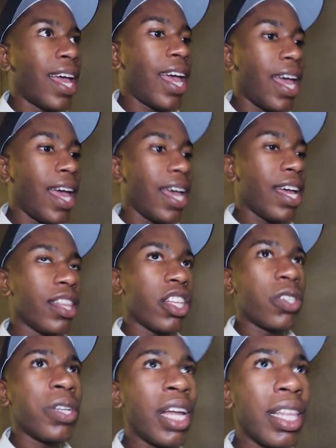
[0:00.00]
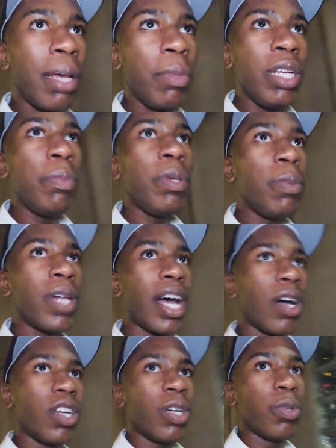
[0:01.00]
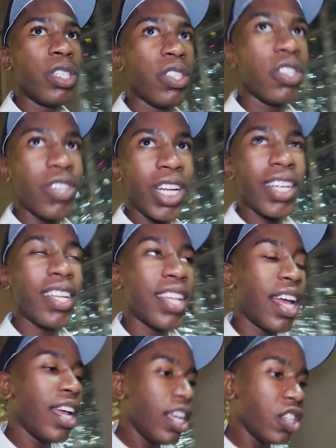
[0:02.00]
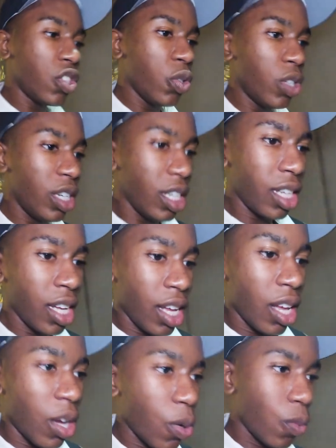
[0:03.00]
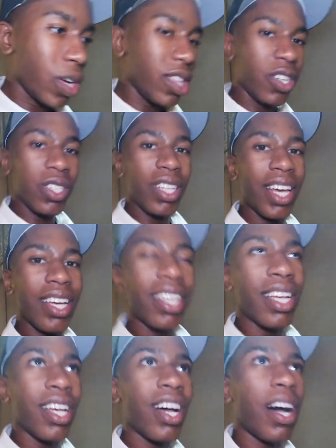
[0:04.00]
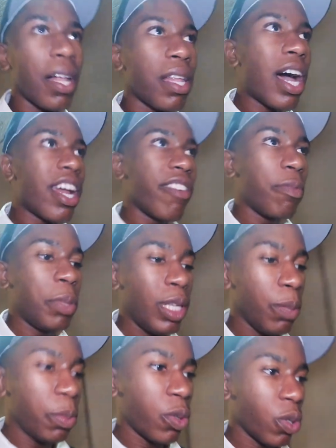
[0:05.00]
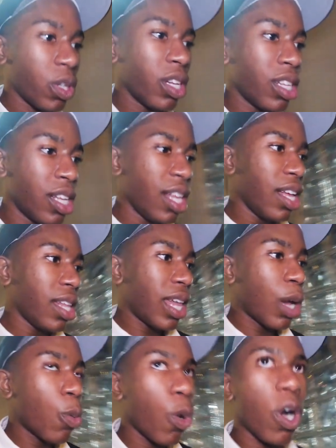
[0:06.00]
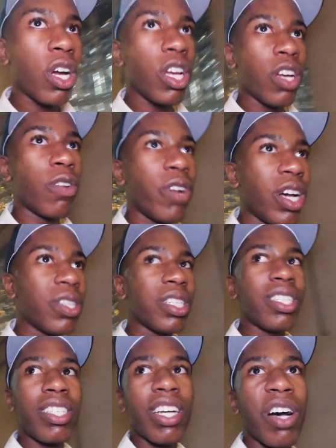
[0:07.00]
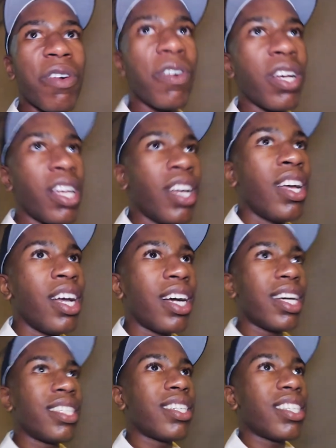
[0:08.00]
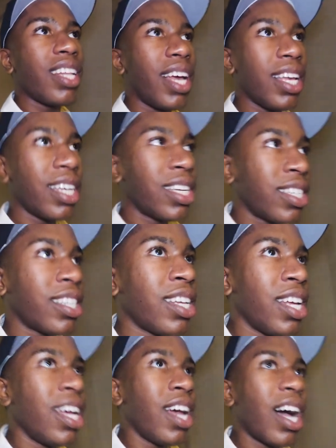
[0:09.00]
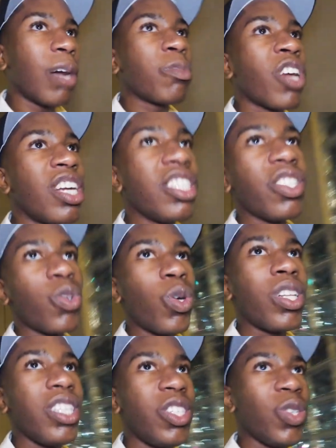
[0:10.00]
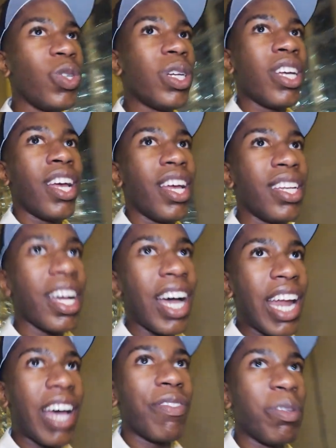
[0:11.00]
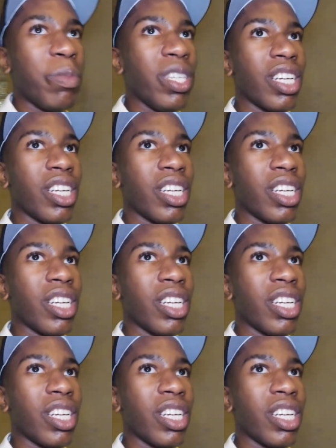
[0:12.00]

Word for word: And there's not that many people out here, which is great because I hate shooting when there's like a lot of people like walking around and stuff. Cause it's like I'm trying to just quickly shoot it and not have to be